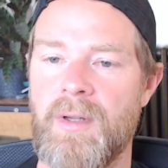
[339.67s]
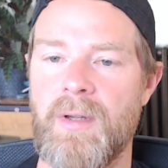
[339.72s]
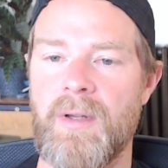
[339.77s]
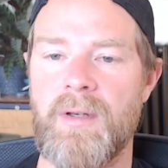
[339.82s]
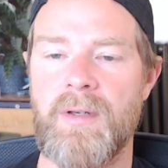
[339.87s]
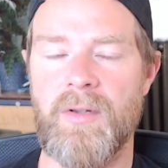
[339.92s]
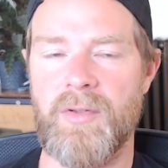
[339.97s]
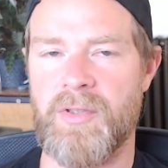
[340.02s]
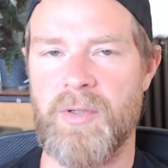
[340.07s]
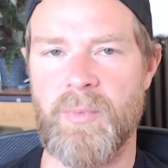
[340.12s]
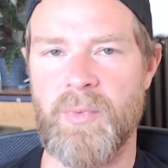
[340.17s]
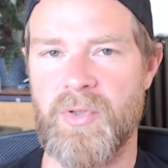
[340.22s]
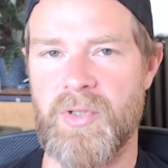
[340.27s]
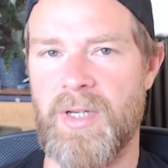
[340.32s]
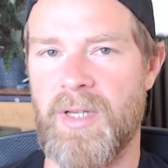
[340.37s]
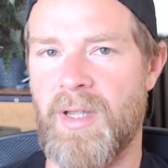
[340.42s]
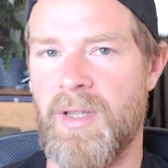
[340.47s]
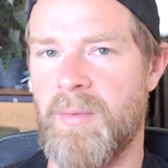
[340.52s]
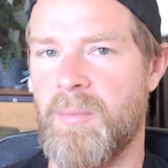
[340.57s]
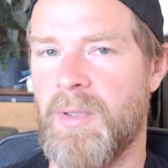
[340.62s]
Not so much in
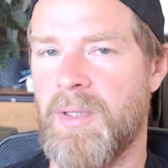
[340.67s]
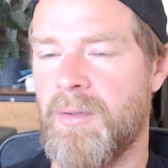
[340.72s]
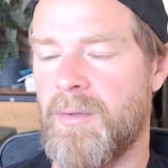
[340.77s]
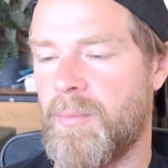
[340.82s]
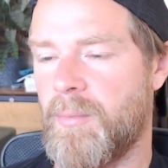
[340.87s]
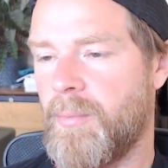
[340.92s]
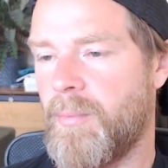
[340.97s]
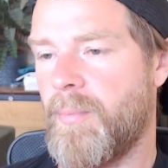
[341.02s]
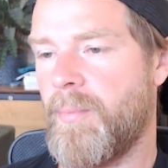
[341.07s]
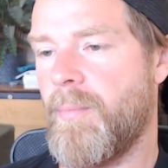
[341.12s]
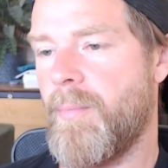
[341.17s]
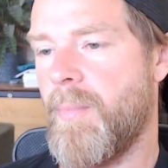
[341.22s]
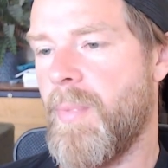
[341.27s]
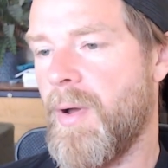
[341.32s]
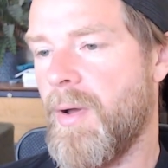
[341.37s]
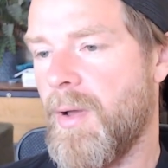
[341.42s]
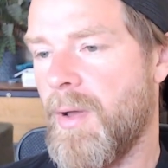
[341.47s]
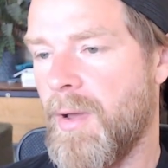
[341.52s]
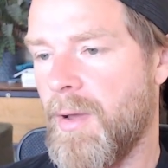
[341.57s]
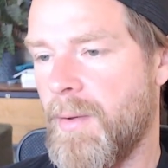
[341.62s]
gaming, but